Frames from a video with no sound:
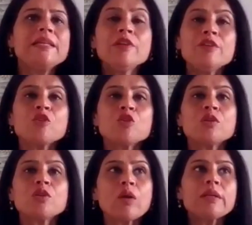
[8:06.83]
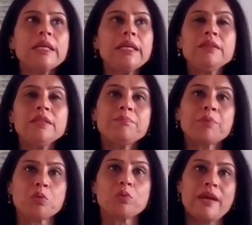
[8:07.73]
even if you're not in the
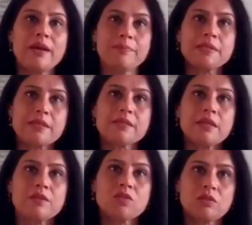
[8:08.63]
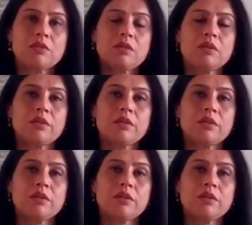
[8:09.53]
programs as such, mm-hmm.